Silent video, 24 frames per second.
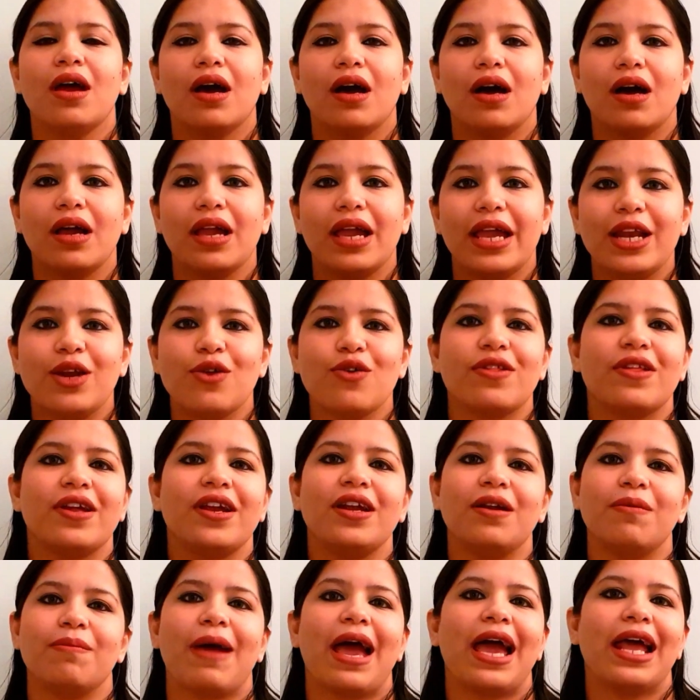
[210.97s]
an
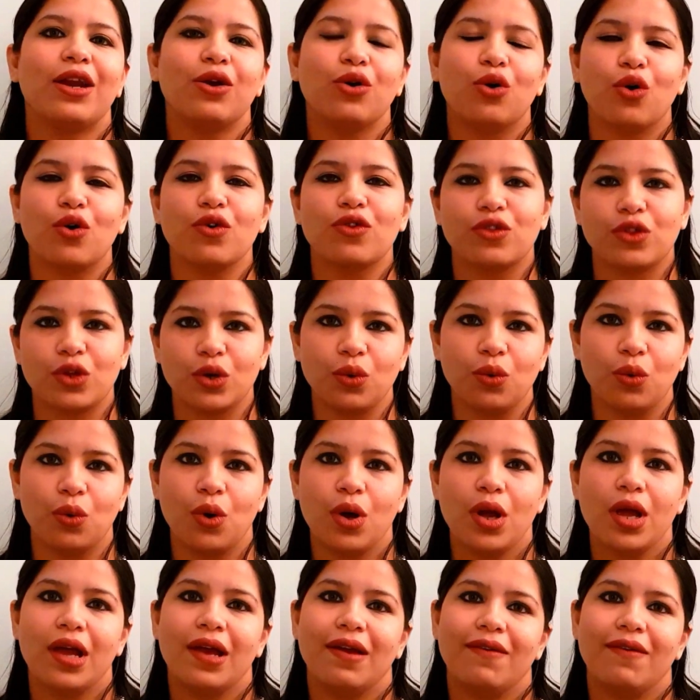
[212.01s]
innocent man goes through